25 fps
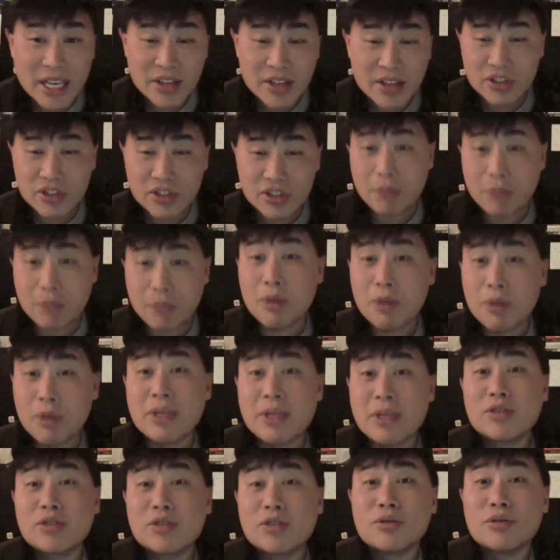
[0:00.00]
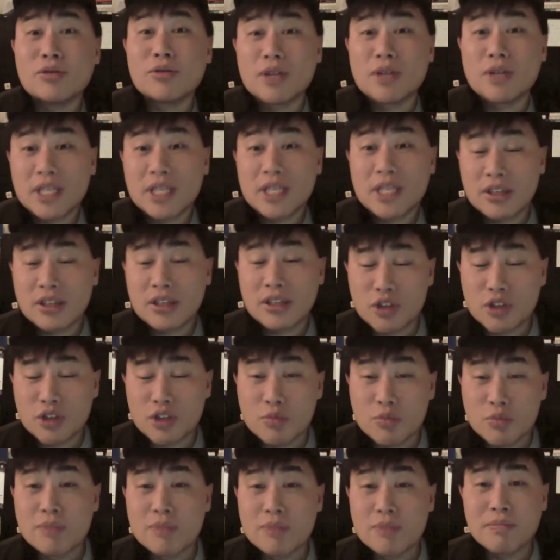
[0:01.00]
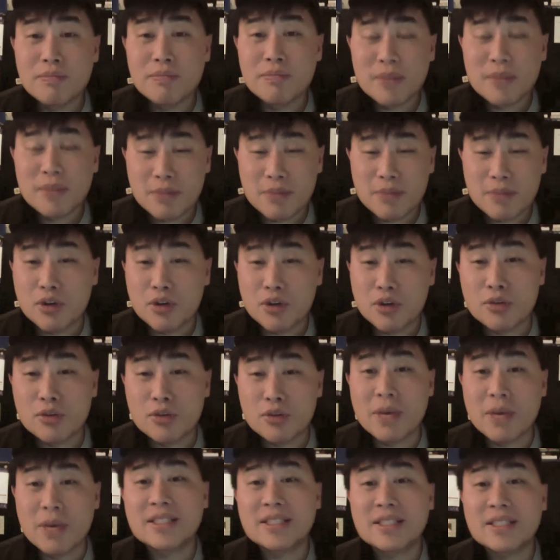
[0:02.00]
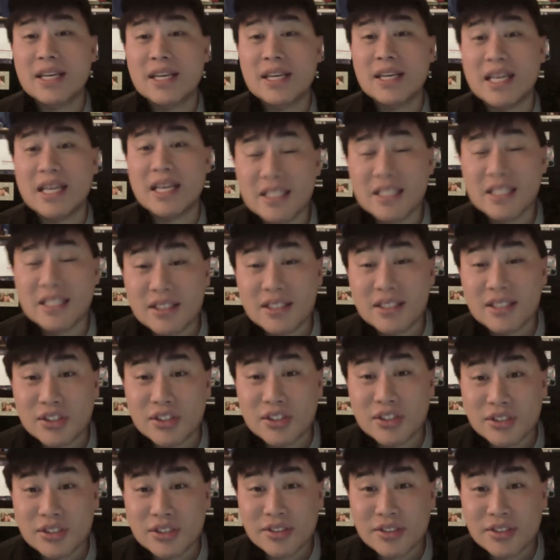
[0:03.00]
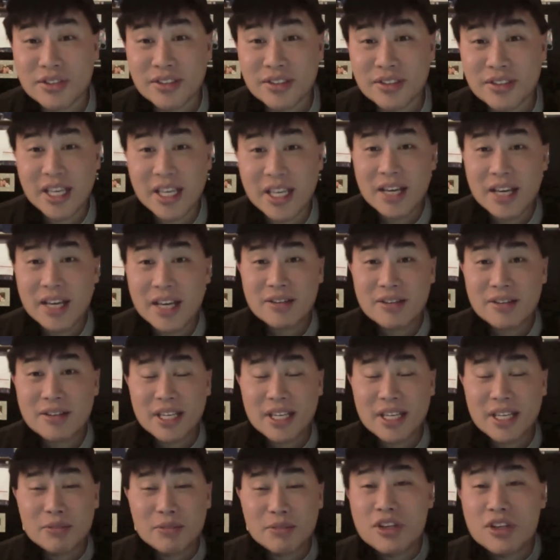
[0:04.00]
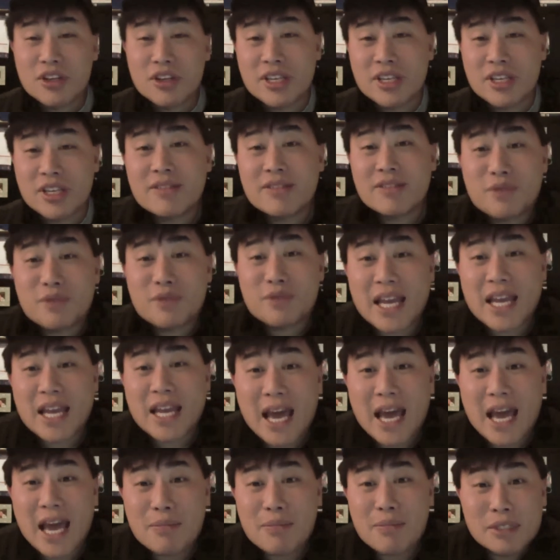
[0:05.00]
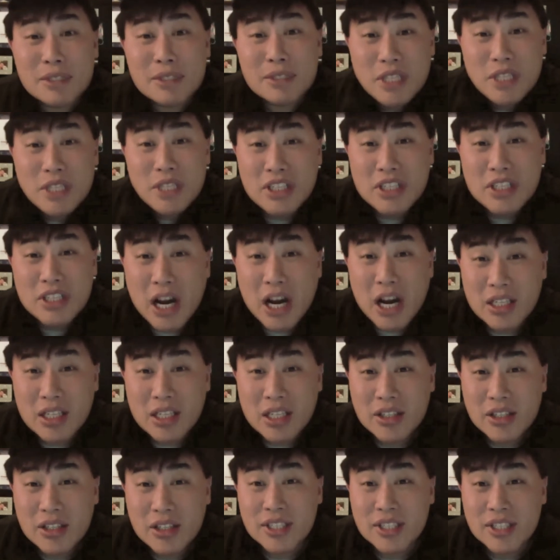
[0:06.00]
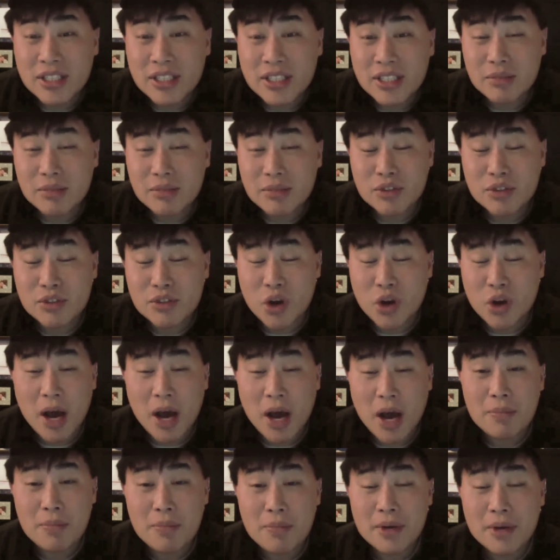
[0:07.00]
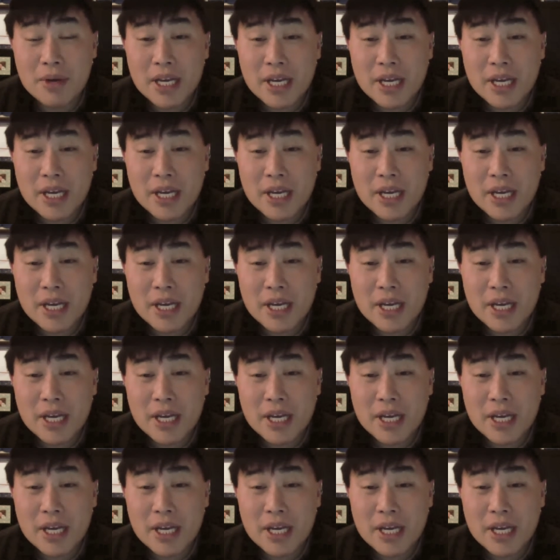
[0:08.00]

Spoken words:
you know, supplemental, you know, human computer-based aided decisions, right? And when you think when that happens, when these cognitive systems show up,